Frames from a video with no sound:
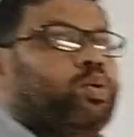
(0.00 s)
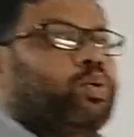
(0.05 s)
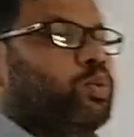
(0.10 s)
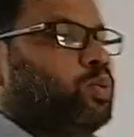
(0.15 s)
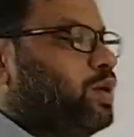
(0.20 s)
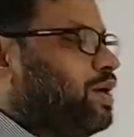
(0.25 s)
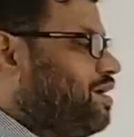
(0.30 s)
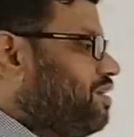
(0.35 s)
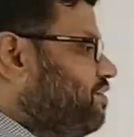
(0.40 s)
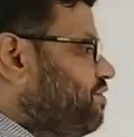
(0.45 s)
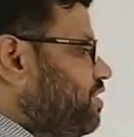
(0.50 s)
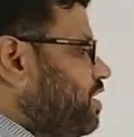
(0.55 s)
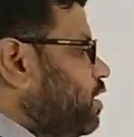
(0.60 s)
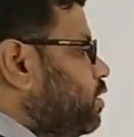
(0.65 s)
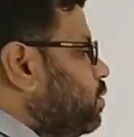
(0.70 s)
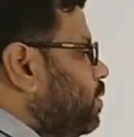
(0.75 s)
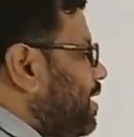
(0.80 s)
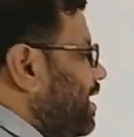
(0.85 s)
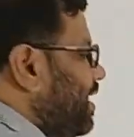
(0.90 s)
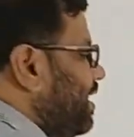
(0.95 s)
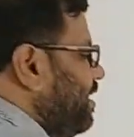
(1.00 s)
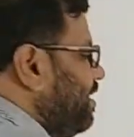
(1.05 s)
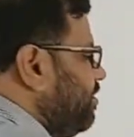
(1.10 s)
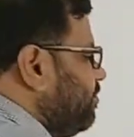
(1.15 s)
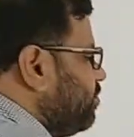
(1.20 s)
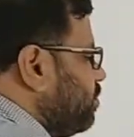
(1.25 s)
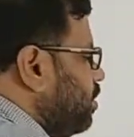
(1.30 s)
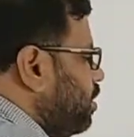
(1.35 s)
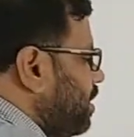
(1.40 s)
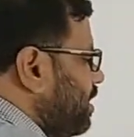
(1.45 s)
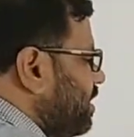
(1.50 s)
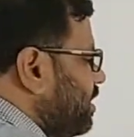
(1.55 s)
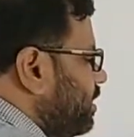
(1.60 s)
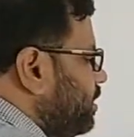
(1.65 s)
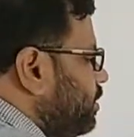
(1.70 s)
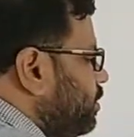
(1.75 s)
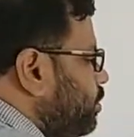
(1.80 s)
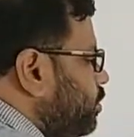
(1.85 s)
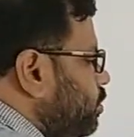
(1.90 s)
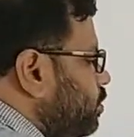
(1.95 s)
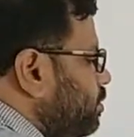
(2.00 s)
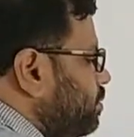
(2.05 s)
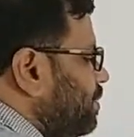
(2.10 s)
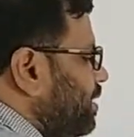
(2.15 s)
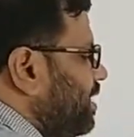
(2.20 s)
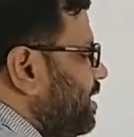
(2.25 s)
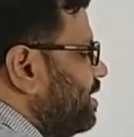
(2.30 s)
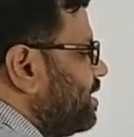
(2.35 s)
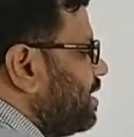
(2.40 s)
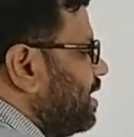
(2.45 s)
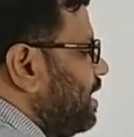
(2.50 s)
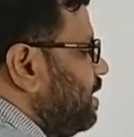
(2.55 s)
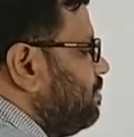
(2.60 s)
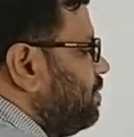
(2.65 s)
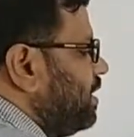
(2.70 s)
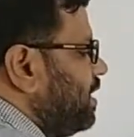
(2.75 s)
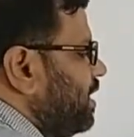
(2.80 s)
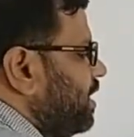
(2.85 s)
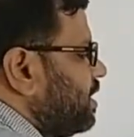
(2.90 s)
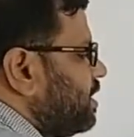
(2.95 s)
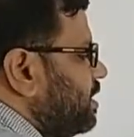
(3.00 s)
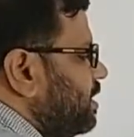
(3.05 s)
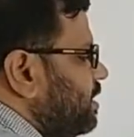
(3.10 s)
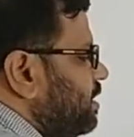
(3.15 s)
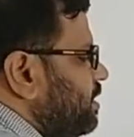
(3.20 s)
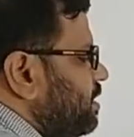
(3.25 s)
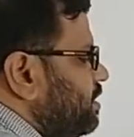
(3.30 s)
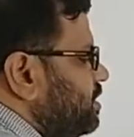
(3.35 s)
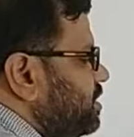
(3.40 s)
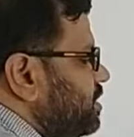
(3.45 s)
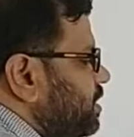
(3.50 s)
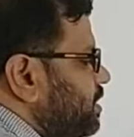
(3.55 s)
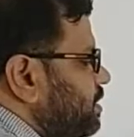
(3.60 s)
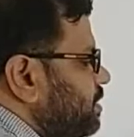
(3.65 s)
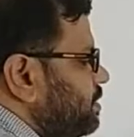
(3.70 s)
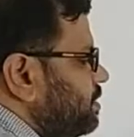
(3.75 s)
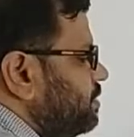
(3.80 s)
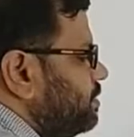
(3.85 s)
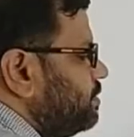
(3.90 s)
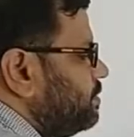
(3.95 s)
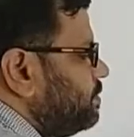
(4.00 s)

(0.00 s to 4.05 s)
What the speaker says: what is required is hot and humid climatic condition.